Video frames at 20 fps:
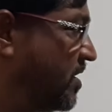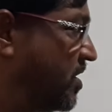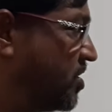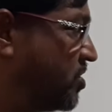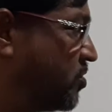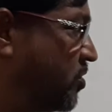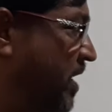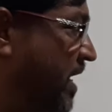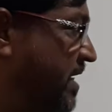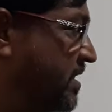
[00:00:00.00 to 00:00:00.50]

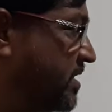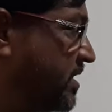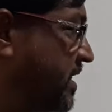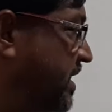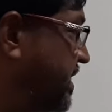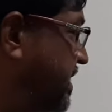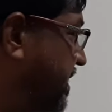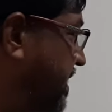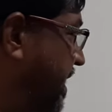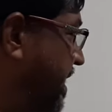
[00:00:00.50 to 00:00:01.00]
So has
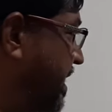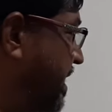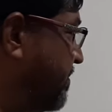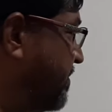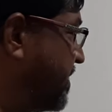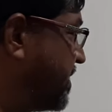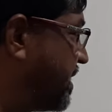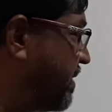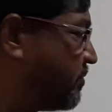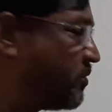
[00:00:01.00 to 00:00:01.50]
critical
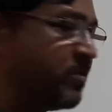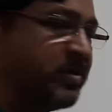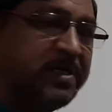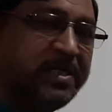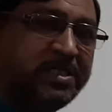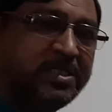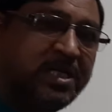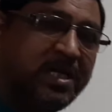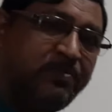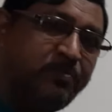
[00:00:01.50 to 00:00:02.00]
limit of
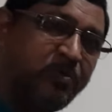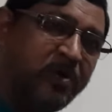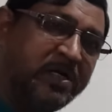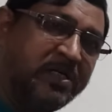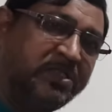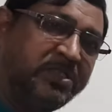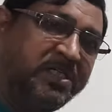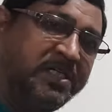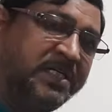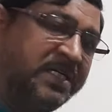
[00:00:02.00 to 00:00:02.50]

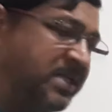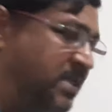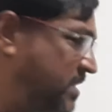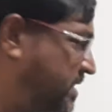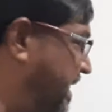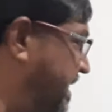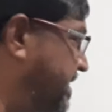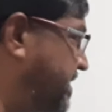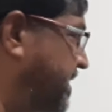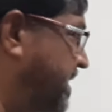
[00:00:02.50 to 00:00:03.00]
23.3 degrees
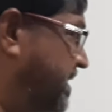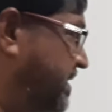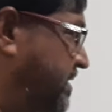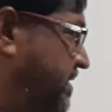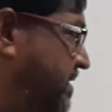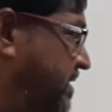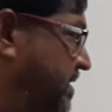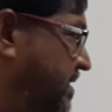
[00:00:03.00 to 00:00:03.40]
Celsius.